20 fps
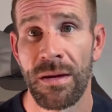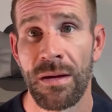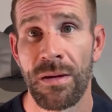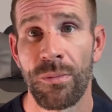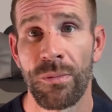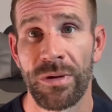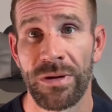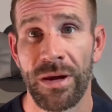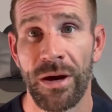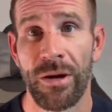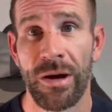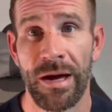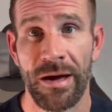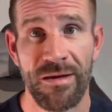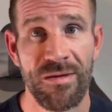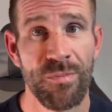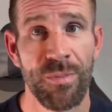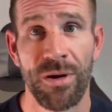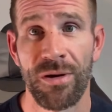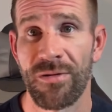when their
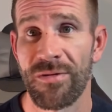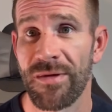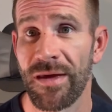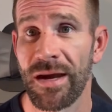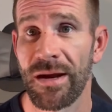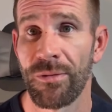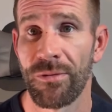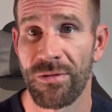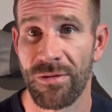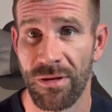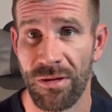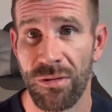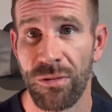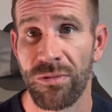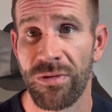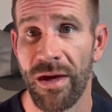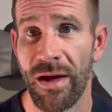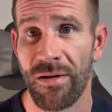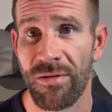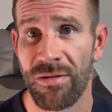expert said it was a
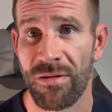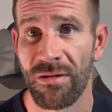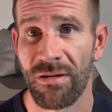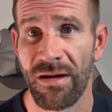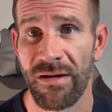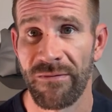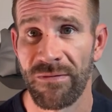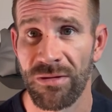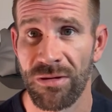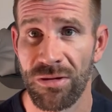2011